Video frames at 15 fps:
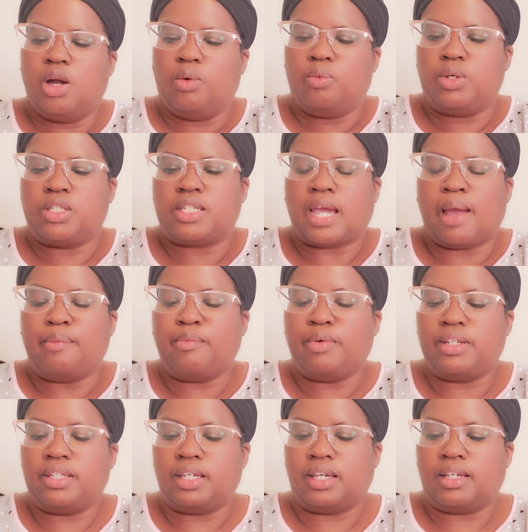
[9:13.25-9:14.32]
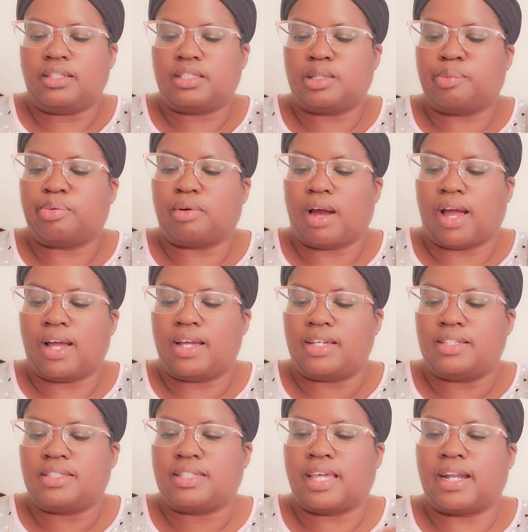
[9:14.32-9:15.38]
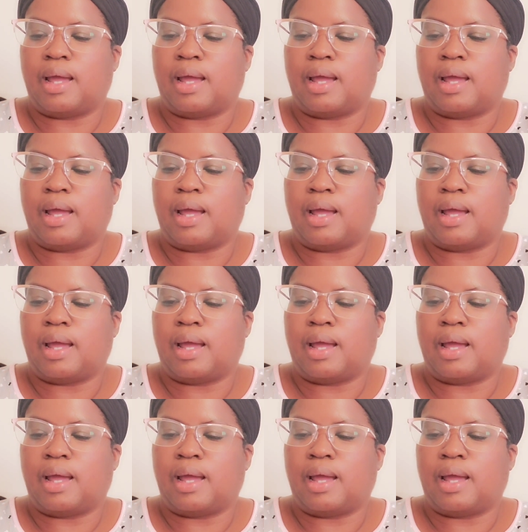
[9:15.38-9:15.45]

which I'm really surprised that